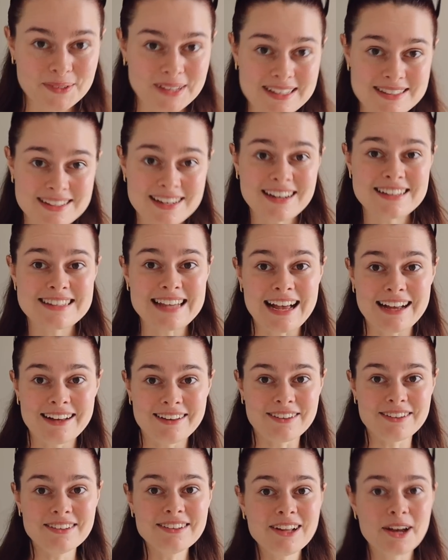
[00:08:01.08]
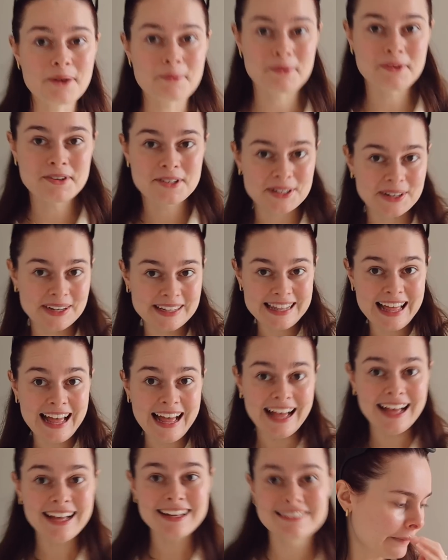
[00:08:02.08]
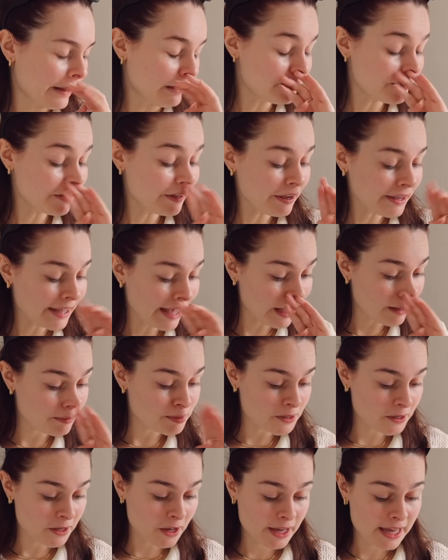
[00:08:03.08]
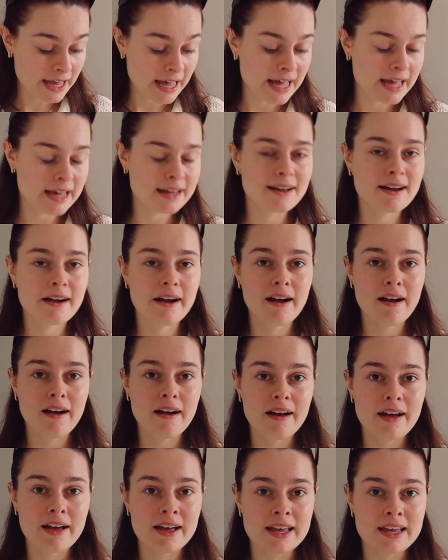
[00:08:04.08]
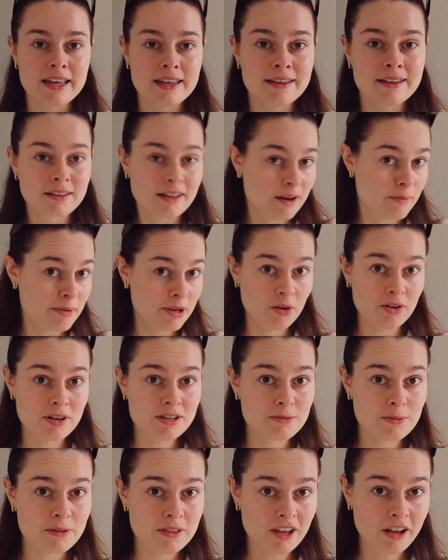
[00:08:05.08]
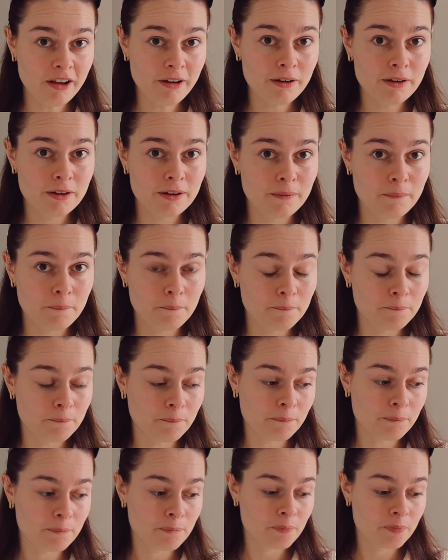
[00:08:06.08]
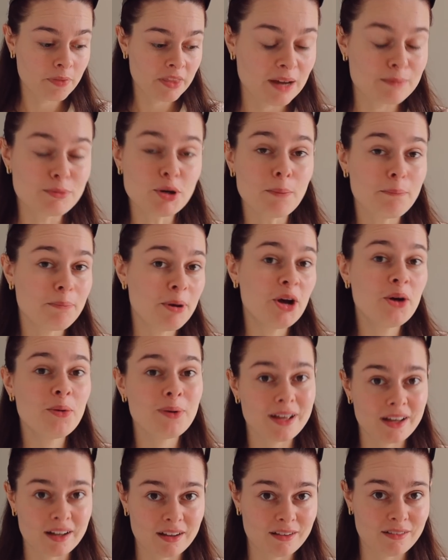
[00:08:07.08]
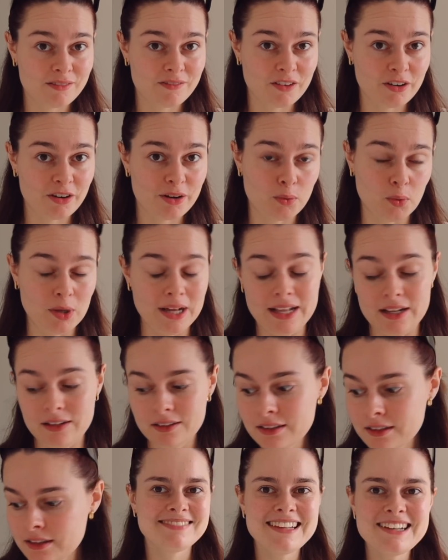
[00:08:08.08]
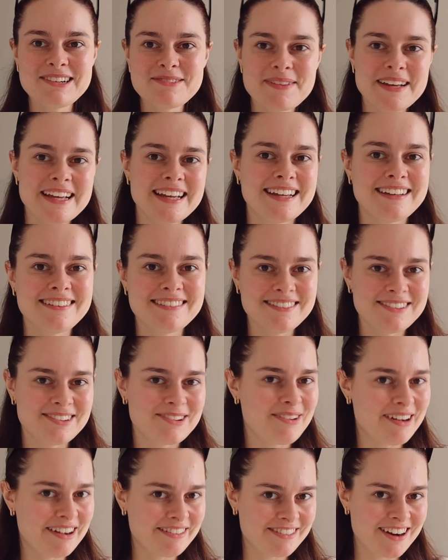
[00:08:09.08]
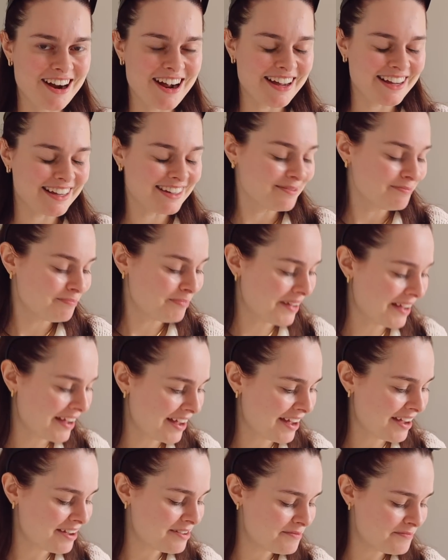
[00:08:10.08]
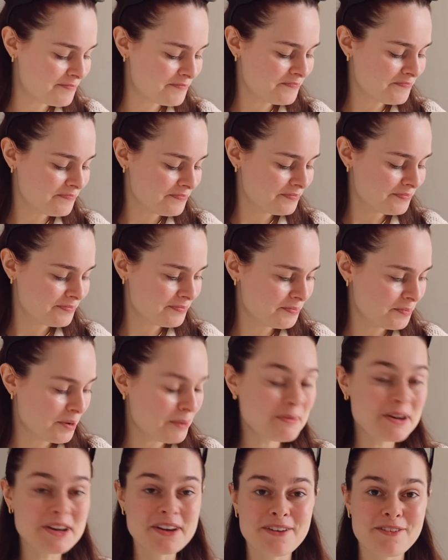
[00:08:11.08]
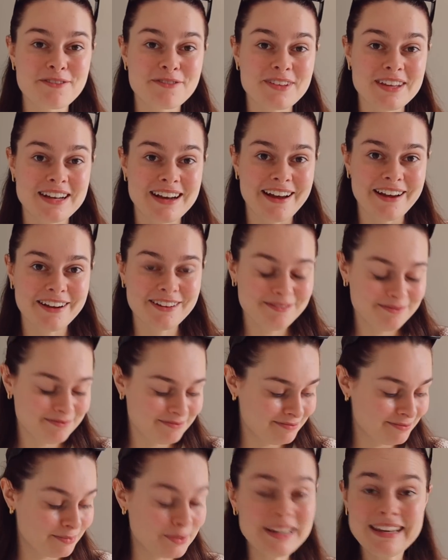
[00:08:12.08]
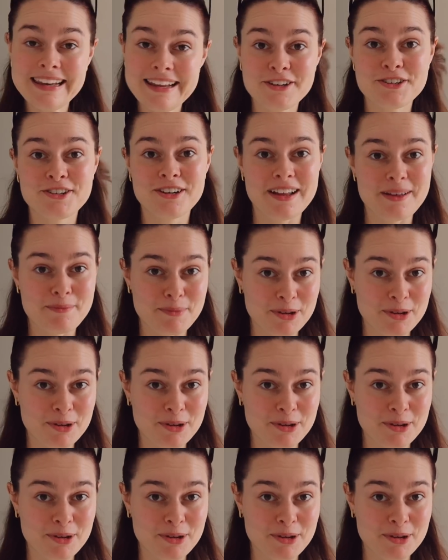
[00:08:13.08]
But that's a nice angle. Hope you're enjoying that. I'm doing okay, I'm doing okay. I, can I be honest with you? I'm not pooing very well. A little bit not quite right, but um, we move, you know? We literally